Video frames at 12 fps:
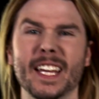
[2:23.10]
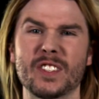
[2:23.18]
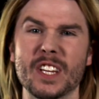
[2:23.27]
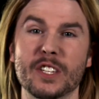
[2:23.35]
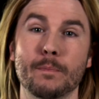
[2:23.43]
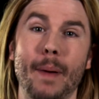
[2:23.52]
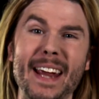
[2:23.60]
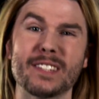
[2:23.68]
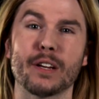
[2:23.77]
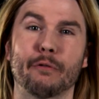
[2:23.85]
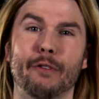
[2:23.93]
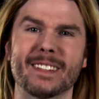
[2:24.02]
this is
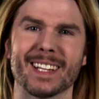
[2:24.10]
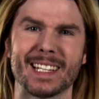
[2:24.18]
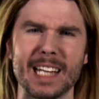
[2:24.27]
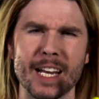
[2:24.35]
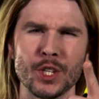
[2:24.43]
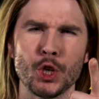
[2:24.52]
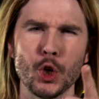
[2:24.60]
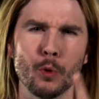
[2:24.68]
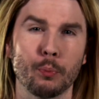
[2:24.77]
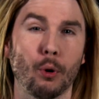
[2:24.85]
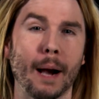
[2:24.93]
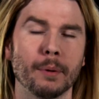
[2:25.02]
basic physics, and you
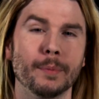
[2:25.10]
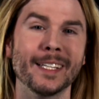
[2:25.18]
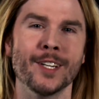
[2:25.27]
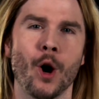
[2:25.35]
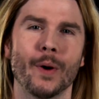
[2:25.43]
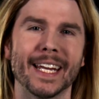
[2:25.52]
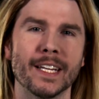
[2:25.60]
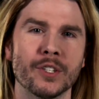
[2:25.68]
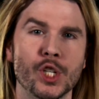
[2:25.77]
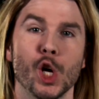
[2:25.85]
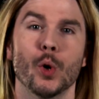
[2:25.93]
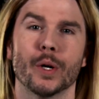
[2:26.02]
probably know it
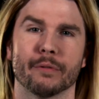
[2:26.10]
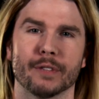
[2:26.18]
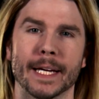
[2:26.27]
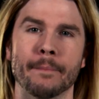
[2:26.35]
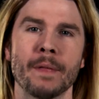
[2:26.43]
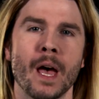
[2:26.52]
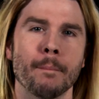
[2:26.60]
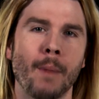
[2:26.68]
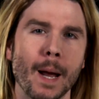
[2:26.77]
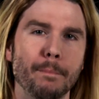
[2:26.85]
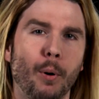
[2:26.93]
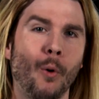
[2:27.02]
intuitively.
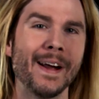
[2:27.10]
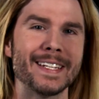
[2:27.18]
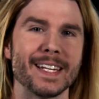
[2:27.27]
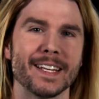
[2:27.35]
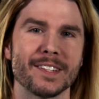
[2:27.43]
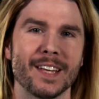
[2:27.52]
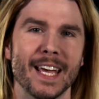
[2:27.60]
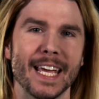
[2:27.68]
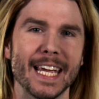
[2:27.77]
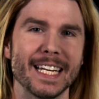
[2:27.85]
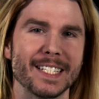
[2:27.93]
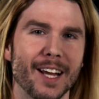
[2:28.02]
My point is,
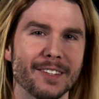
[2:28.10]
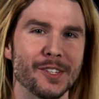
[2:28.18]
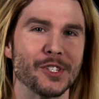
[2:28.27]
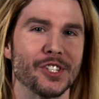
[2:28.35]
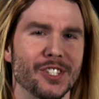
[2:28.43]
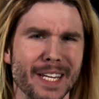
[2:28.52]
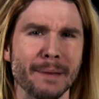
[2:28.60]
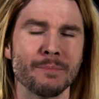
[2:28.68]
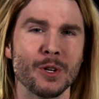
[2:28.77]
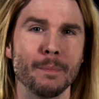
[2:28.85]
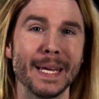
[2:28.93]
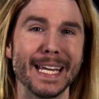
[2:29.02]
it doesn't seem
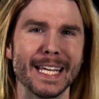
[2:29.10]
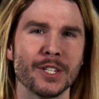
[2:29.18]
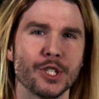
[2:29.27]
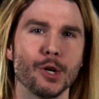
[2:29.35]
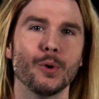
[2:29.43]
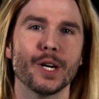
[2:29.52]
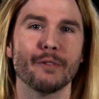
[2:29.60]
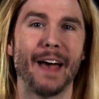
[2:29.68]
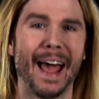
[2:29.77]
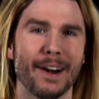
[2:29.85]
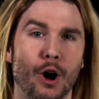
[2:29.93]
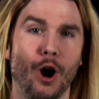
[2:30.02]
to be intuitive
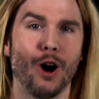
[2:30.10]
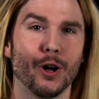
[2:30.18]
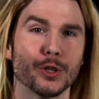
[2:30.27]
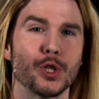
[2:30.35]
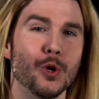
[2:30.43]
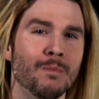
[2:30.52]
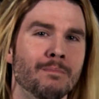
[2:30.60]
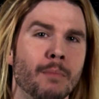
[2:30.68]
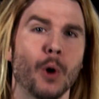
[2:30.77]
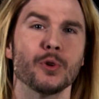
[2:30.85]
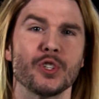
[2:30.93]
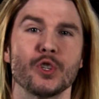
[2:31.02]
at all to
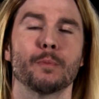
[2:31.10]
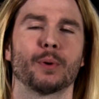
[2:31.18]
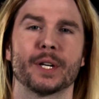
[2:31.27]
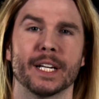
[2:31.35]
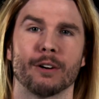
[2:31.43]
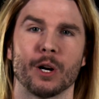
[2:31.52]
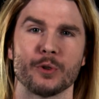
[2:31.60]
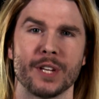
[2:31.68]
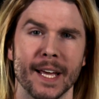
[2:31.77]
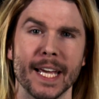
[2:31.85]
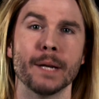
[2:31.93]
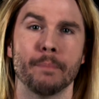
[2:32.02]
most
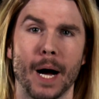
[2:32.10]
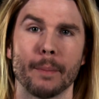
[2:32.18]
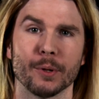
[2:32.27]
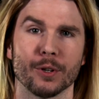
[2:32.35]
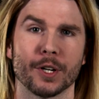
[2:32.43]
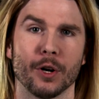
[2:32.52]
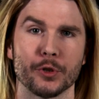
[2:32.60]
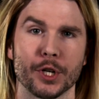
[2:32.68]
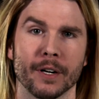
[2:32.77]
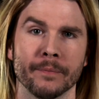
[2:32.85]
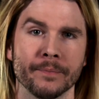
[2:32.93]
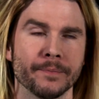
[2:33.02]
superheroes in popular
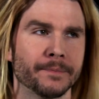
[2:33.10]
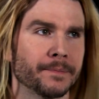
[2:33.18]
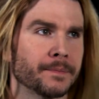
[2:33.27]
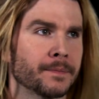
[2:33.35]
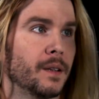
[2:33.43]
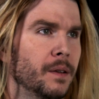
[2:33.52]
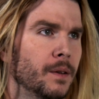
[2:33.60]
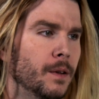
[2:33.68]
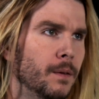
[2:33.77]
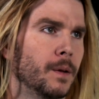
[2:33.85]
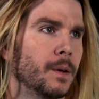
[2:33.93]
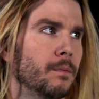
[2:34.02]
culture. For
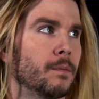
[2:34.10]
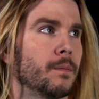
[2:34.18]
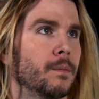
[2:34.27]
example,